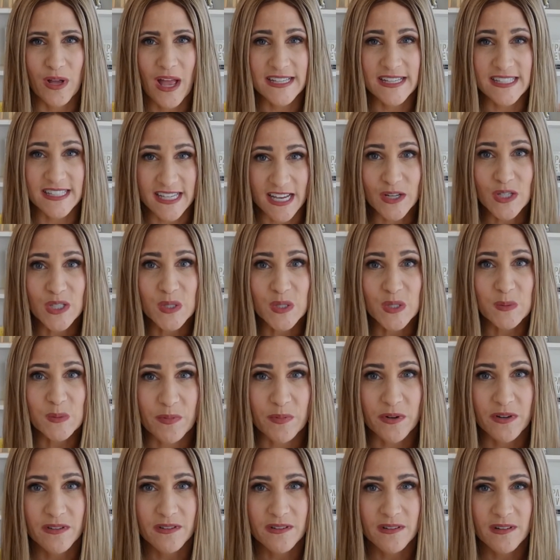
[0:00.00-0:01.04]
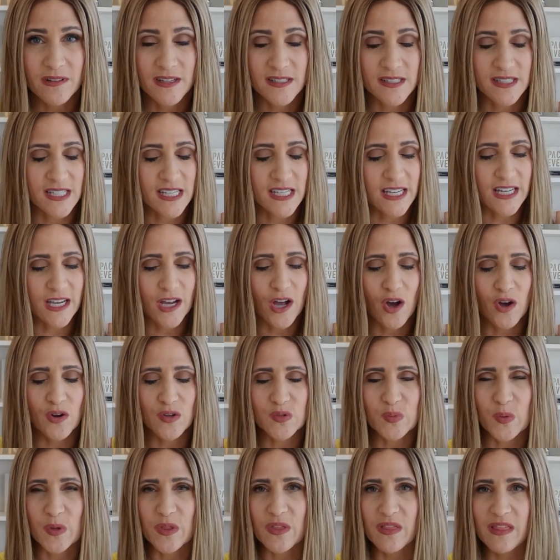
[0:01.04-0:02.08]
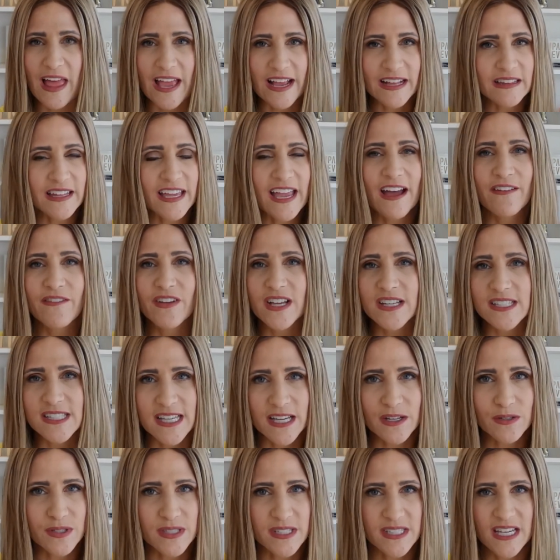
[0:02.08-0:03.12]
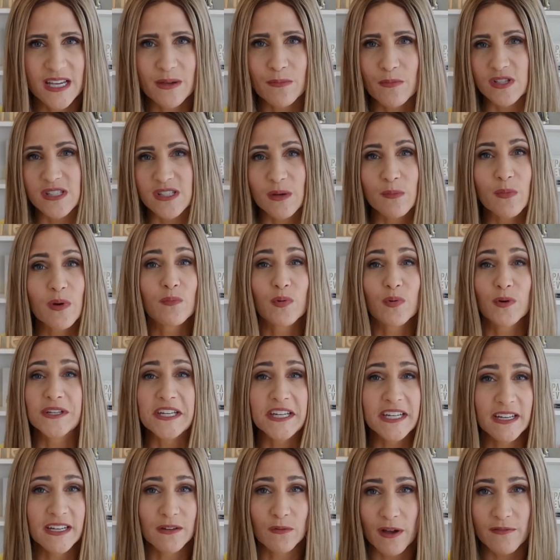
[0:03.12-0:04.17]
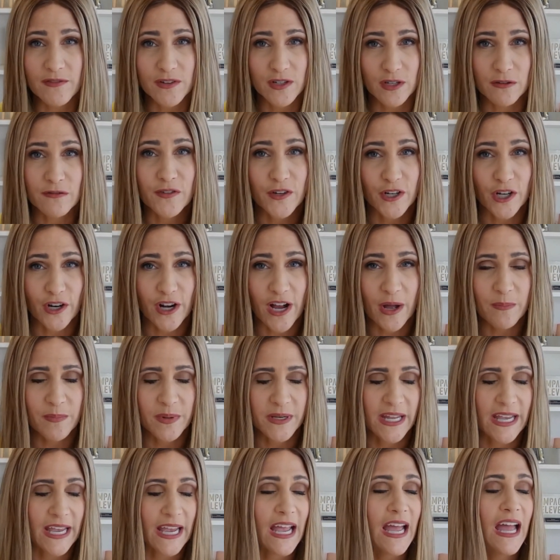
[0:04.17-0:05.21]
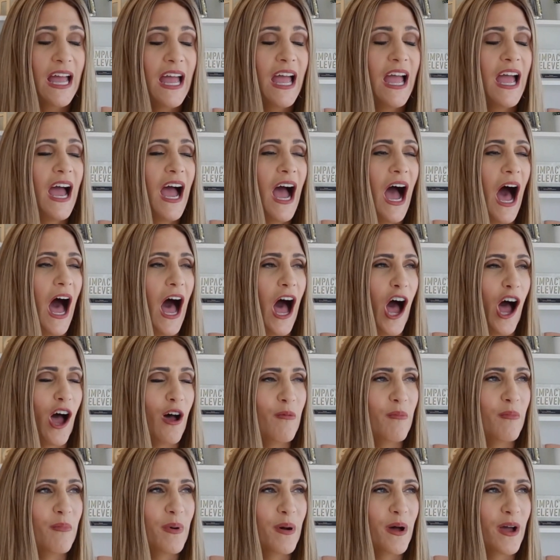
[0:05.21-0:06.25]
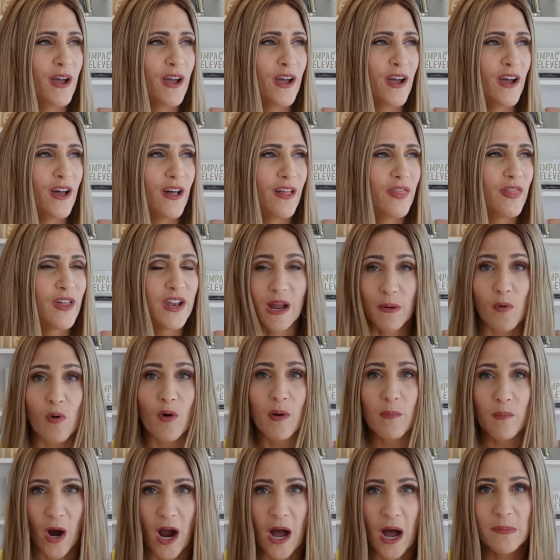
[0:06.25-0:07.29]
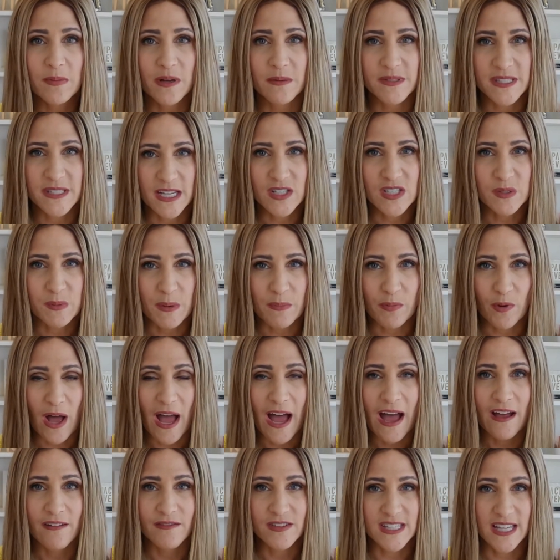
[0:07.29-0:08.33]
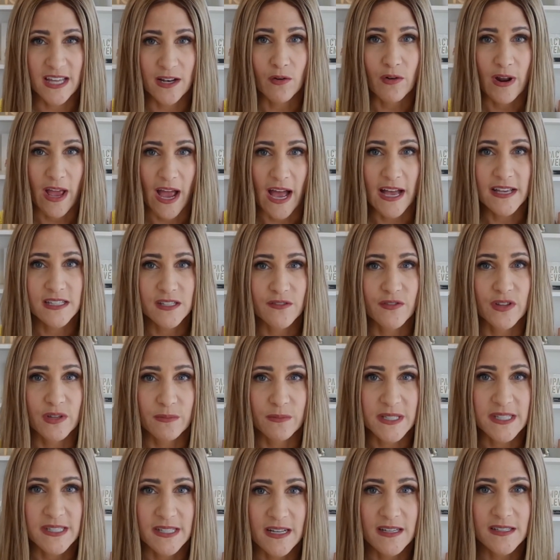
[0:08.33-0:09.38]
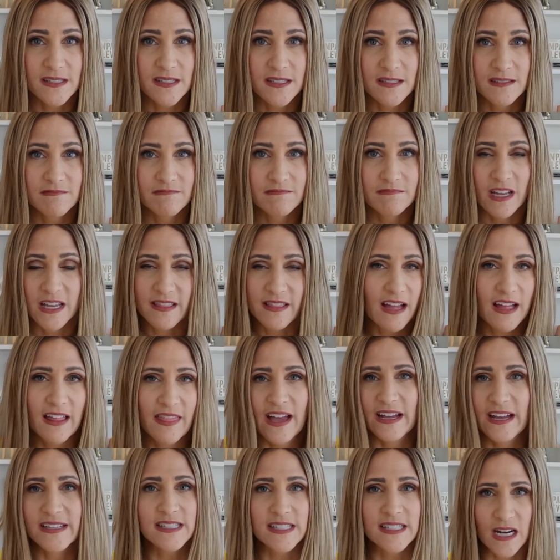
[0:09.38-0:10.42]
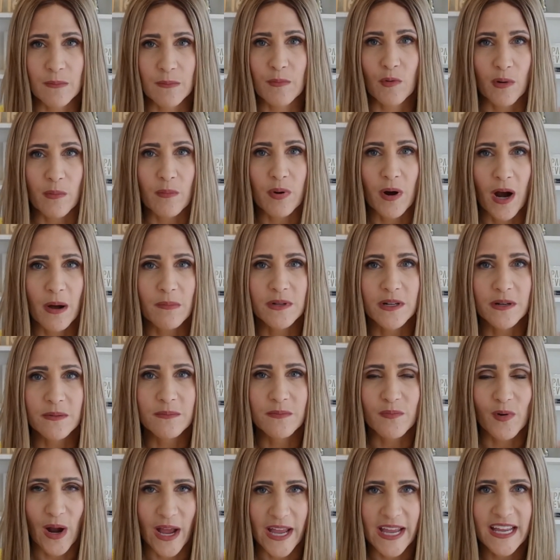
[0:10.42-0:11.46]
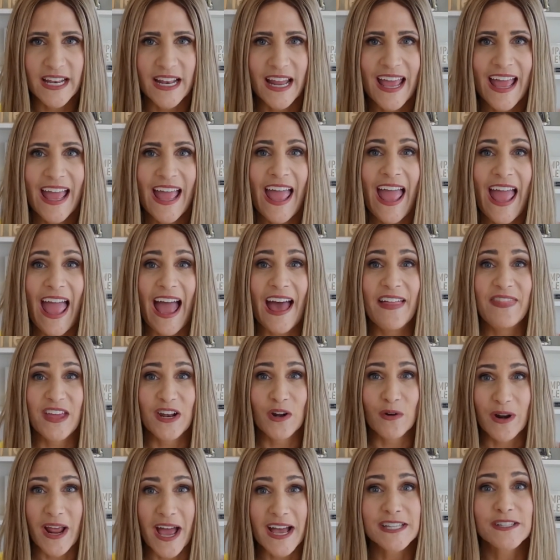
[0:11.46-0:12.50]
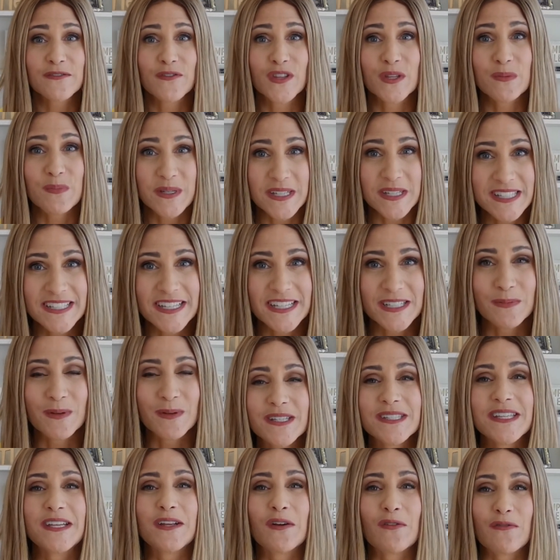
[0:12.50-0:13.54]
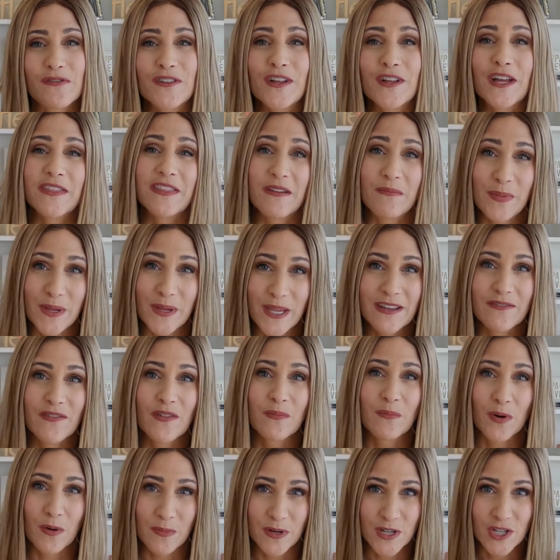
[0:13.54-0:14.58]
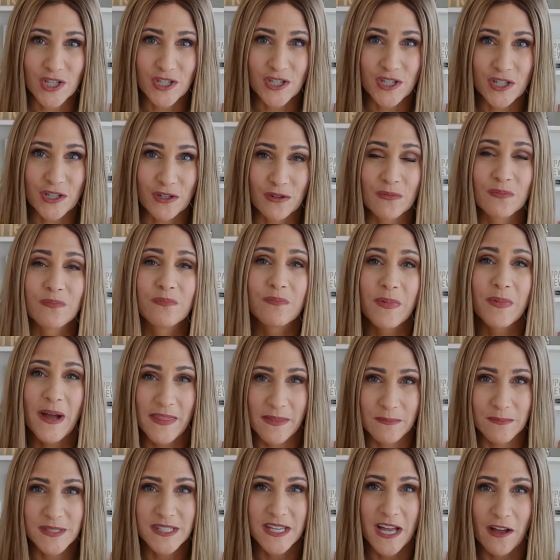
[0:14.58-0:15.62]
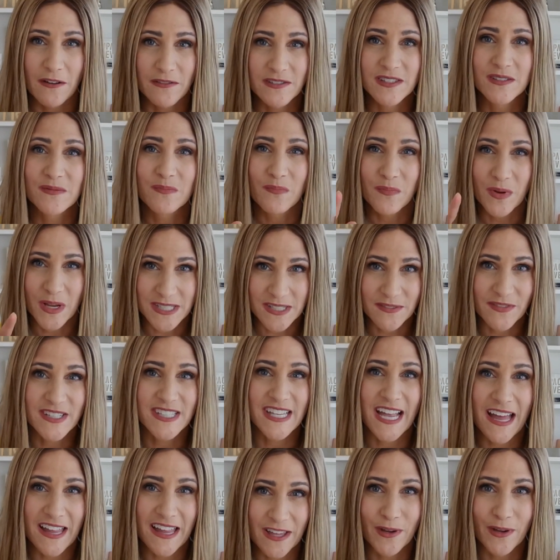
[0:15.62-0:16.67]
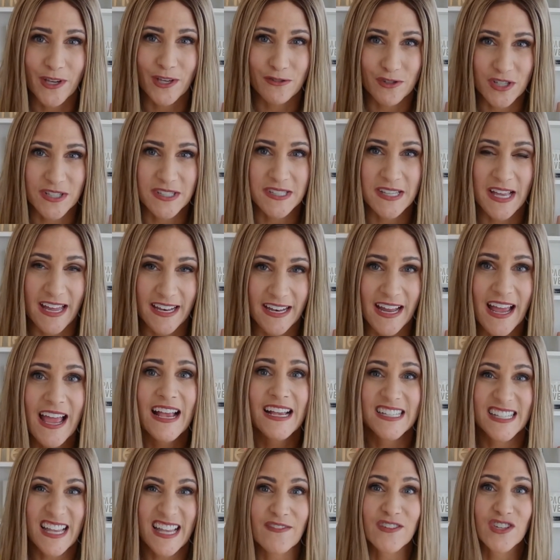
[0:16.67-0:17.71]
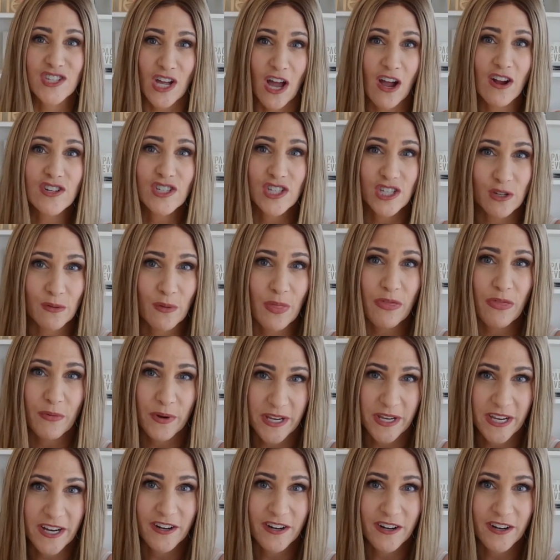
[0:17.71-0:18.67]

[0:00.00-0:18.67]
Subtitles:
as salespeople, as CEOs with likely having a sales team or someone bringing in revenue for your company. Um, the number one problem salespeople have is they don't ask for the business. Like that's the number one problem, right? And they don't ask for the business they don't feel like they've been given permission to by themselves because of exactly what you just said. Because I haven't talked to you in 3